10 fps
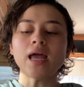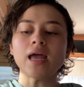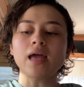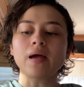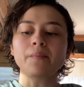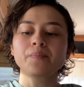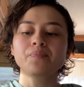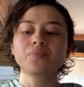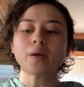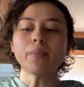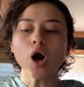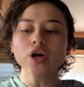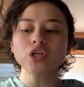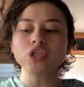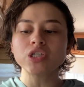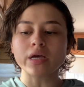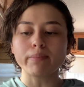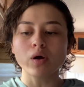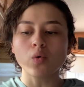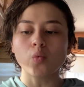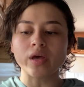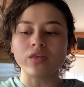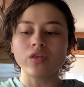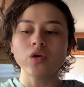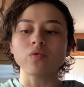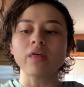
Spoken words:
a partnership with you.